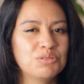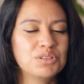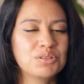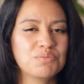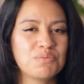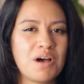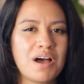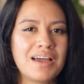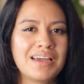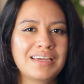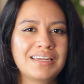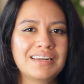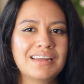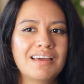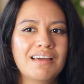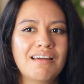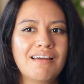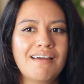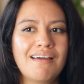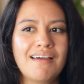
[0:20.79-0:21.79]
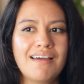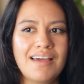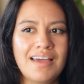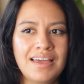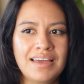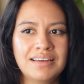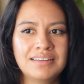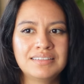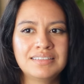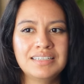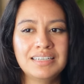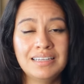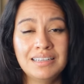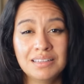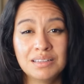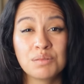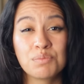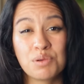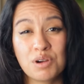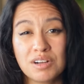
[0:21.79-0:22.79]
with mine and
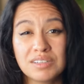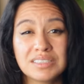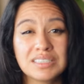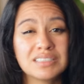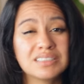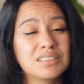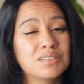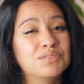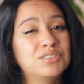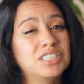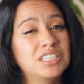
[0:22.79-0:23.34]
in the process of